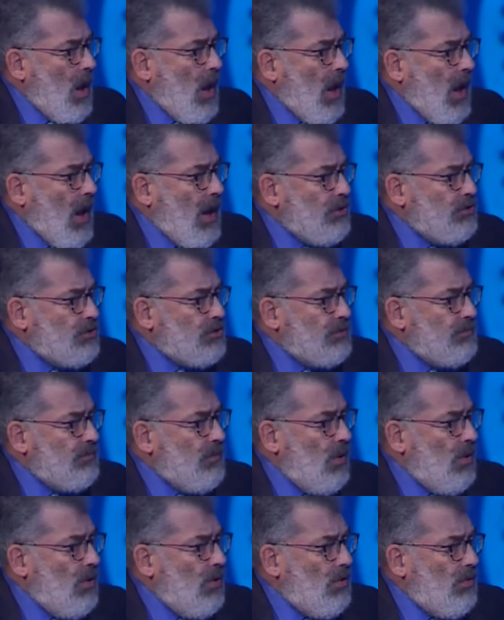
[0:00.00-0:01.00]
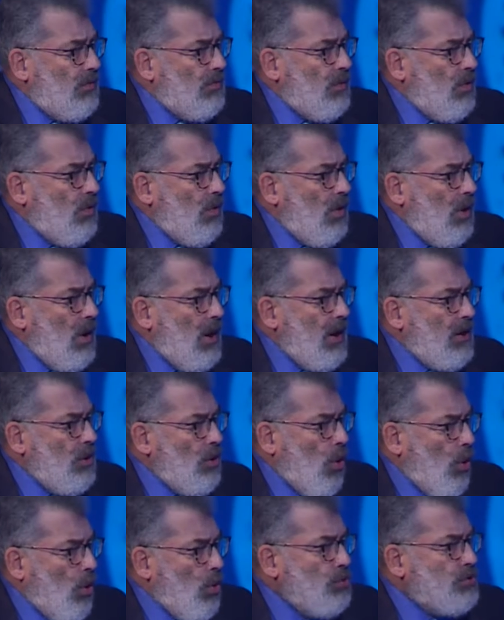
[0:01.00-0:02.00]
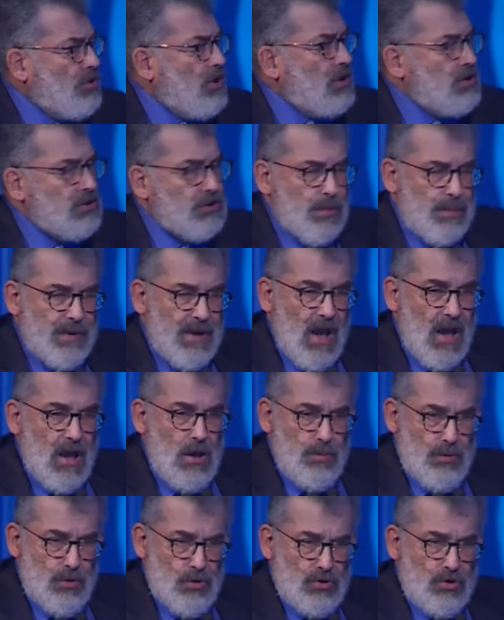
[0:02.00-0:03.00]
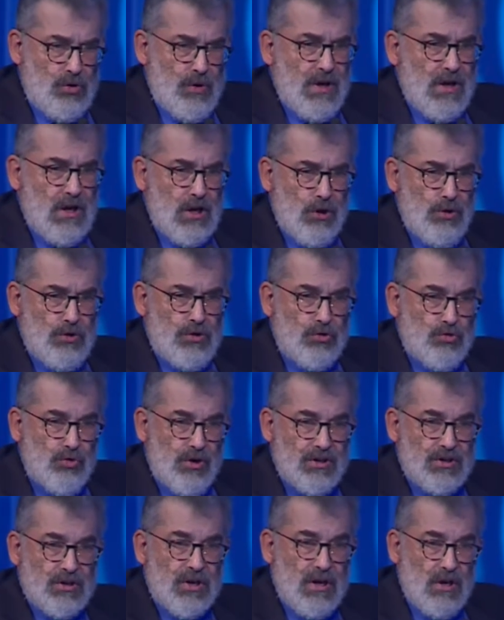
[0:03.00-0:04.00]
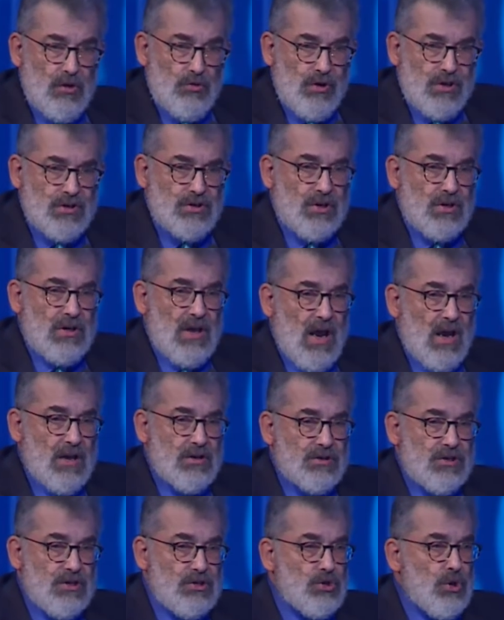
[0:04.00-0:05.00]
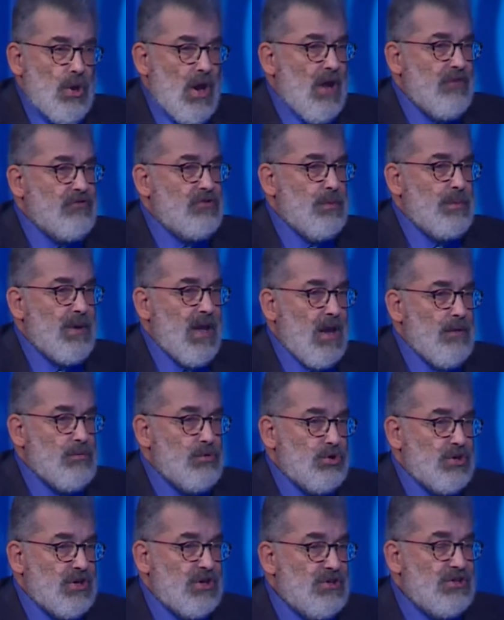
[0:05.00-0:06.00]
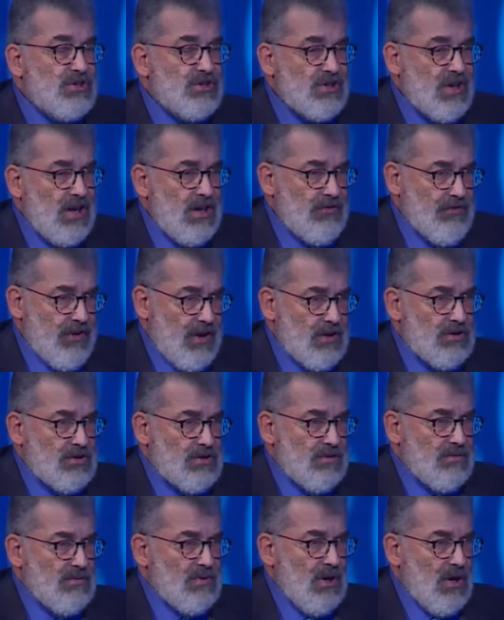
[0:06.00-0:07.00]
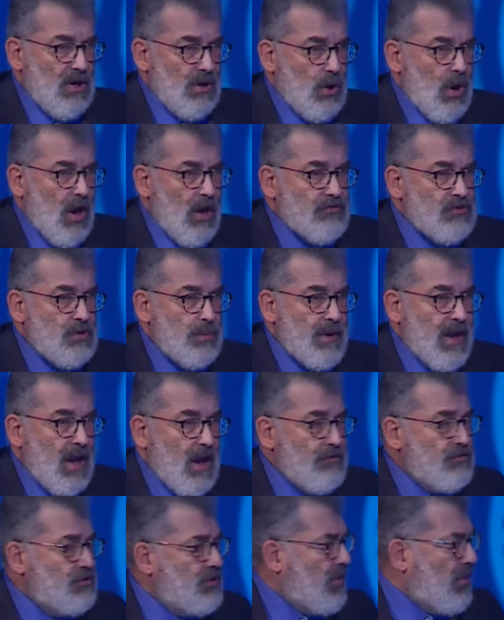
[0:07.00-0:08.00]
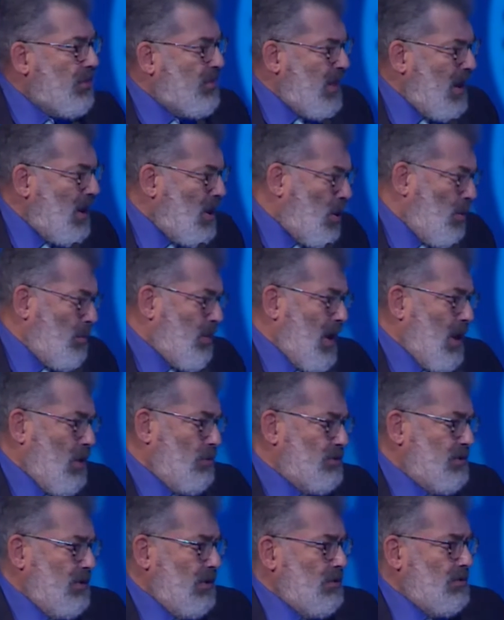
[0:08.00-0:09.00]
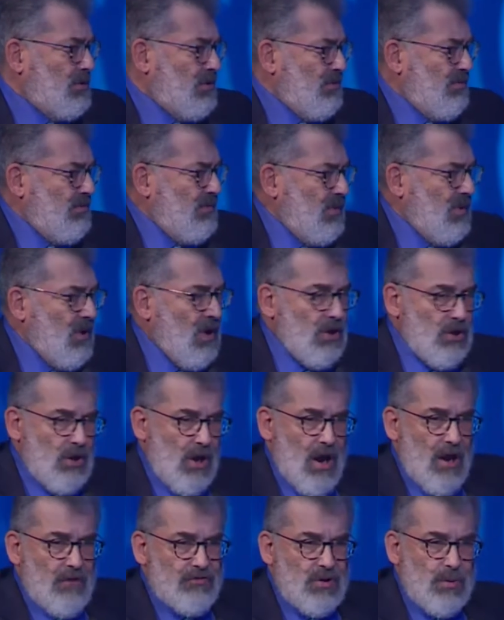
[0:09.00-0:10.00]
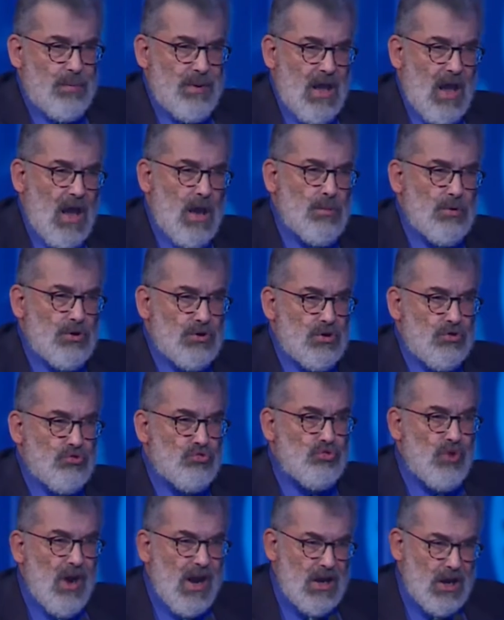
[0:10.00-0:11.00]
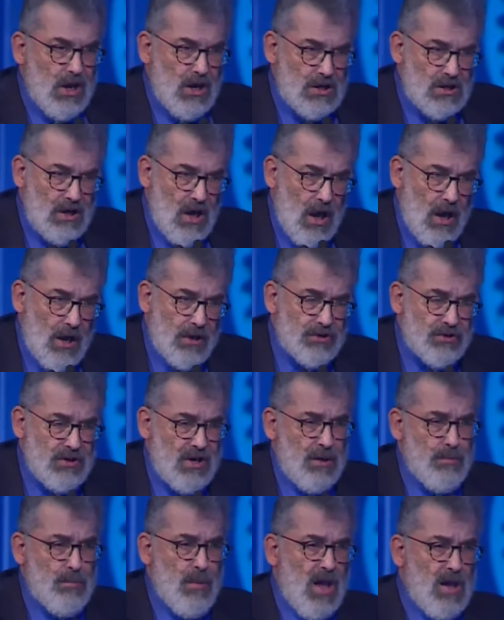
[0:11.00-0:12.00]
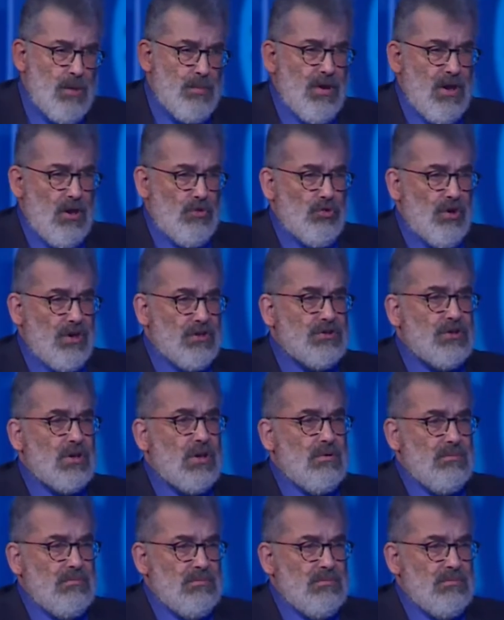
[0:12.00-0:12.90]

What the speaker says: and in order to be able to include a risk in a risk analysis, you have to be able to conceive it. You have to be able to think about it. You have to be able to recognize that it may be a risk.